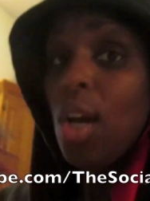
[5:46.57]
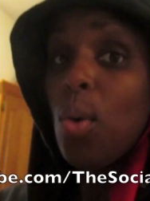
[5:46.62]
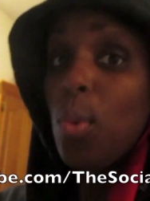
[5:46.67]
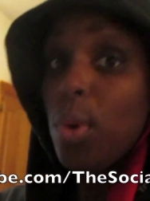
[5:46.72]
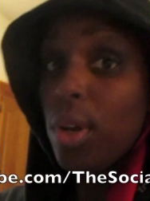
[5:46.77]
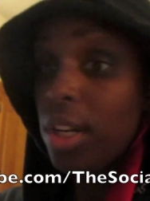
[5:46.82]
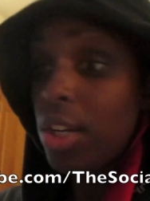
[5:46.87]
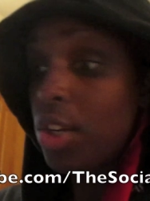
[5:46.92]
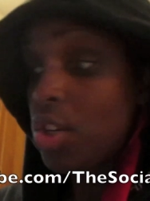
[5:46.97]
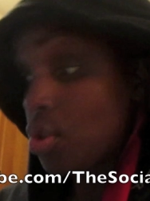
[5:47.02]

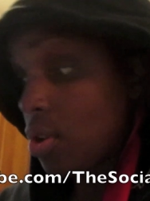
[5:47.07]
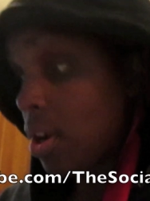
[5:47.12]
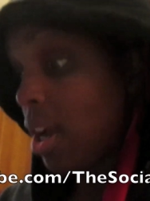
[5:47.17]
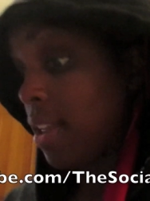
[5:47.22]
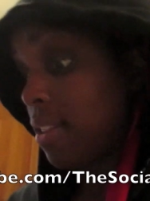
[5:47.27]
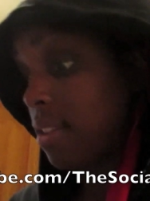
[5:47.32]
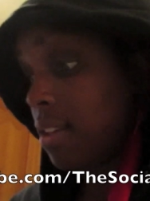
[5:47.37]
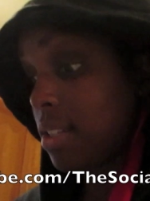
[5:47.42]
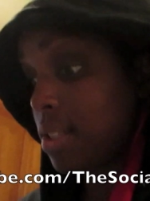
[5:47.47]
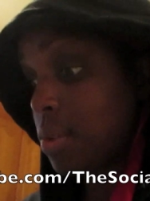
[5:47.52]
We're gonna
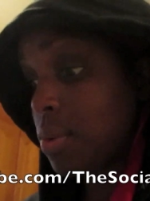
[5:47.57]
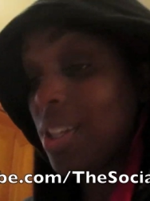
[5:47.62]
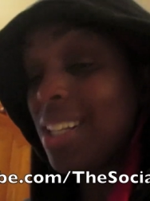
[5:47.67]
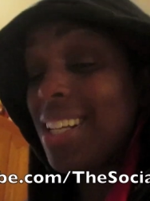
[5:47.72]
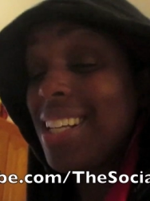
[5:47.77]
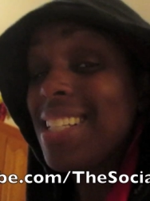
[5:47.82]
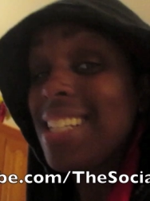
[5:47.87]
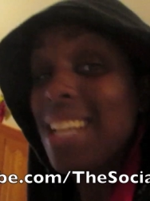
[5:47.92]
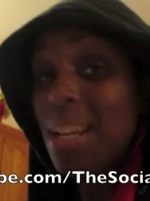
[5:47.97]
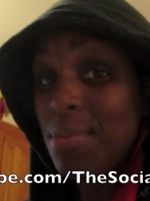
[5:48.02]
try this, we're
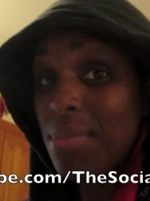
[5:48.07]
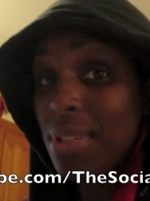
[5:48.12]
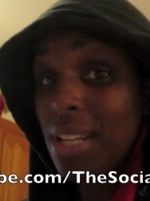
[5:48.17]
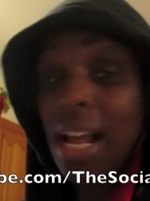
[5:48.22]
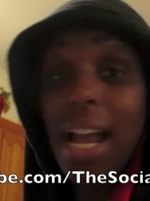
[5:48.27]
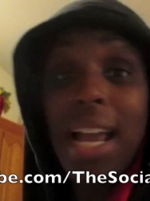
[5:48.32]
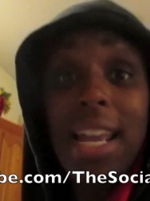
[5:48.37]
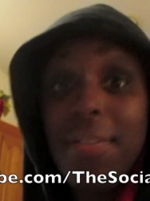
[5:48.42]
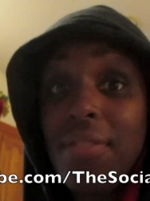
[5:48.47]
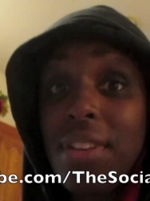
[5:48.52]
gonna attempt it.
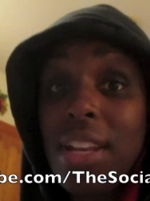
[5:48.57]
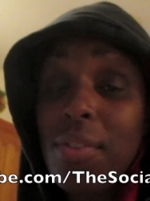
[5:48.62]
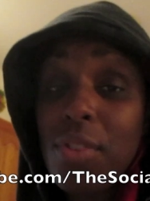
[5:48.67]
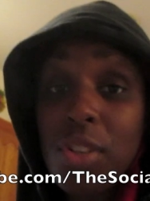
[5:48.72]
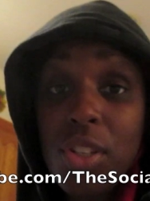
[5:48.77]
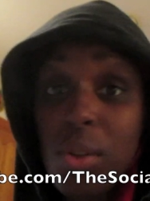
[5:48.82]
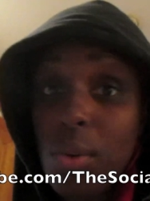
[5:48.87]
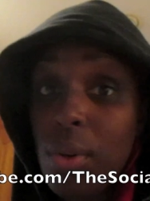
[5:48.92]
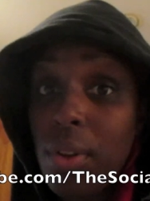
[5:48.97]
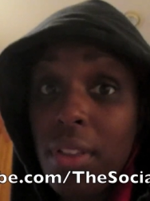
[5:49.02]
I have never
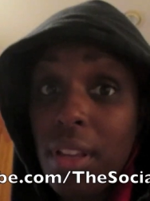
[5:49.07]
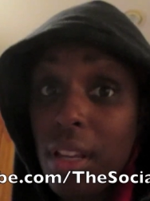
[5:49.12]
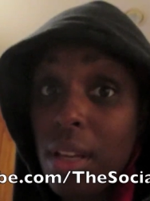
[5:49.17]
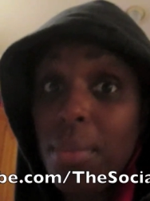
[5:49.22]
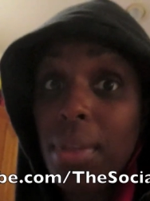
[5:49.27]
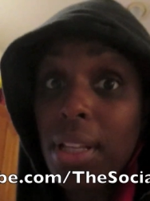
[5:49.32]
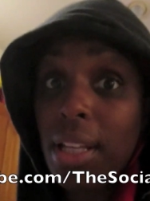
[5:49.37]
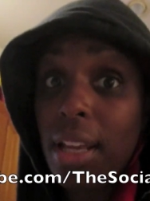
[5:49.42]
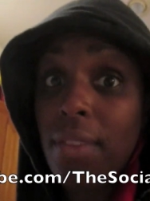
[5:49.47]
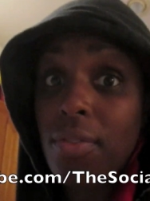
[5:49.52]
sewn a thing in
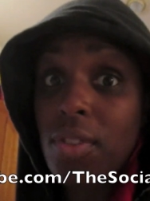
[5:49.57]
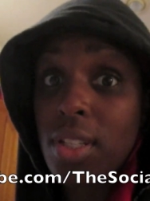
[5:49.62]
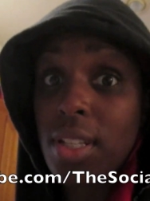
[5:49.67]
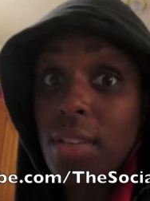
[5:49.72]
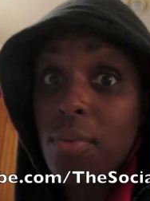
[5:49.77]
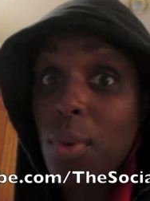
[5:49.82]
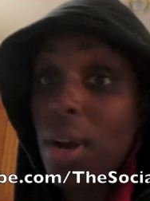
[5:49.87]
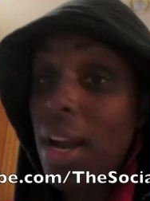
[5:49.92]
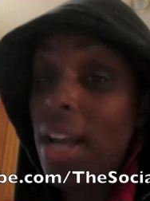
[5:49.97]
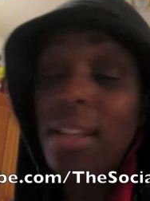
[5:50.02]
my life, just
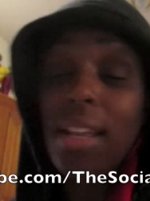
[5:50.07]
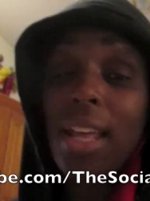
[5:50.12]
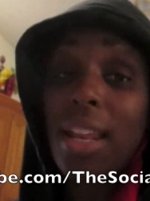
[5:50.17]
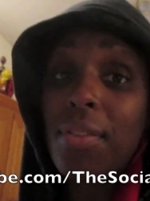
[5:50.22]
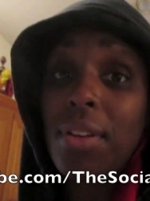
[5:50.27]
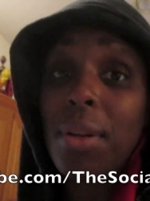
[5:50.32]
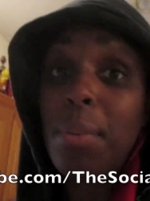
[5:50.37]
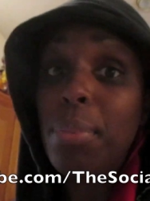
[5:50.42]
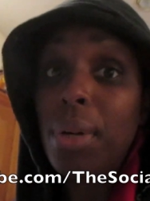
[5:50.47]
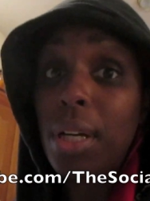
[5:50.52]
FYI, not
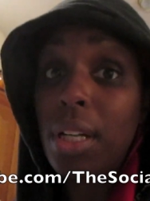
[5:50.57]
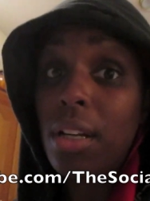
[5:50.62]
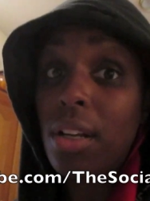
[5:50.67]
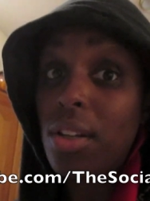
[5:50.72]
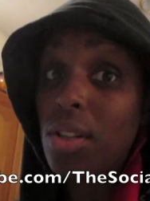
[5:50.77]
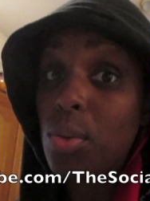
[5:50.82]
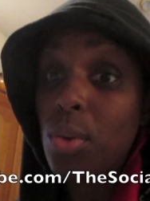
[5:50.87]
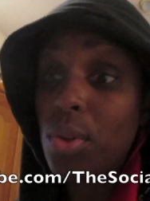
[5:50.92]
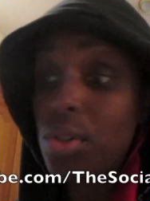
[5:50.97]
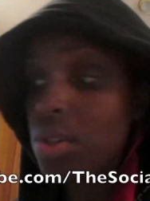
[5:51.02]
even a button
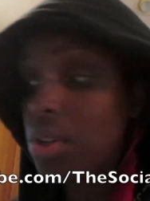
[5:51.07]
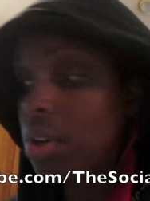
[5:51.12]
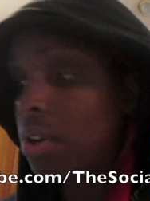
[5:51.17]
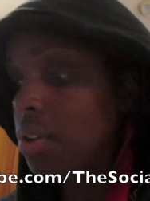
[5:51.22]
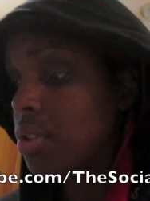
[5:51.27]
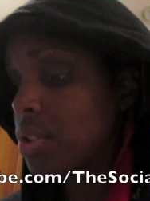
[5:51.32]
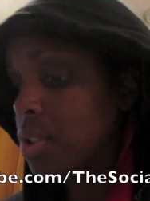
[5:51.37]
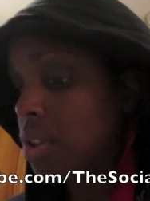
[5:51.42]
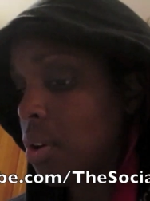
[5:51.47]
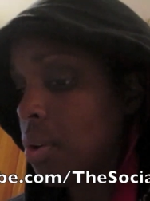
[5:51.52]
onto a
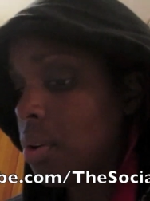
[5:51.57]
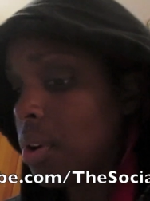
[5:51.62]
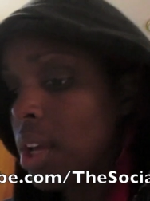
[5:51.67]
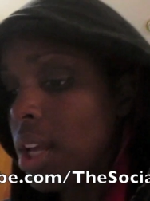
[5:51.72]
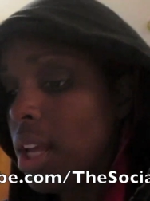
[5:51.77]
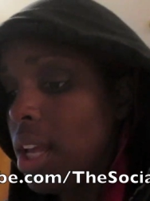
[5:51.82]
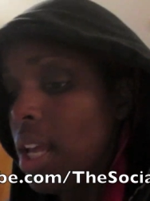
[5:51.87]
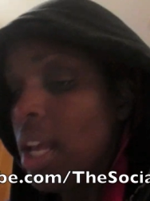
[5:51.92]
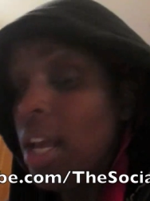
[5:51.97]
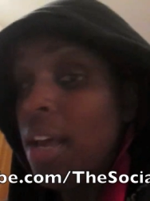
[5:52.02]
shirt. So
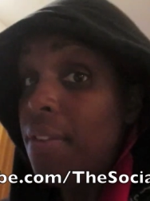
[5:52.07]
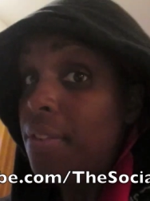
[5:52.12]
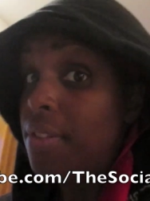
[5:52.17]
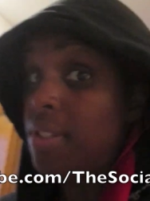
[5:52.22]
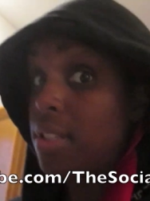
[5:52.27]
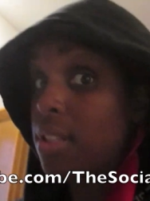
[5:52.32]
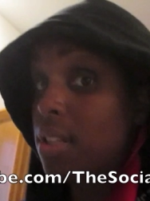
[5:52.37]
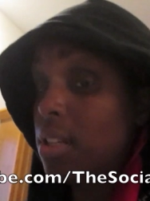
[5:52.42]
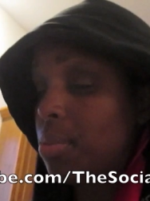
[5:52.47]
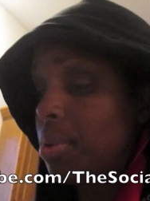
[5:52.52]
this
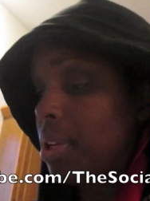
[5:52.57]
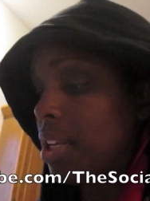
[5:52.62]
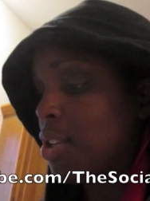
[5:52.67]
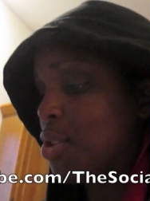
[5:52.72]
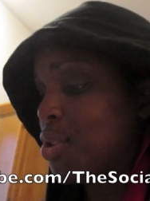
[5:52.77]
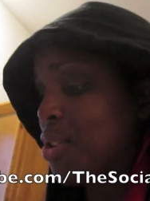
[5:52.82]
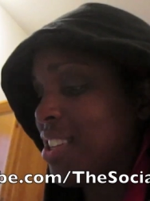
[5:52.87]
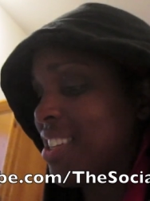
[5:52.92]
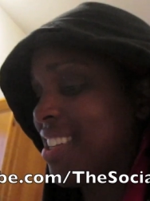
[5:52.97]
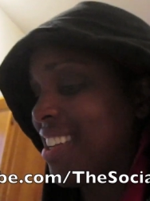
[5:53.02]
is gonna be
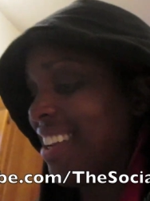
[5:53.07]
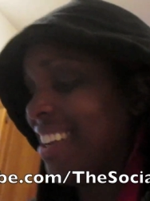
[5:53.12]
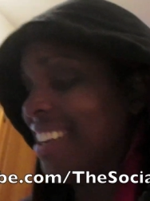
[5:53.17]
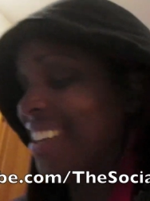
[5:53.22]
interesting.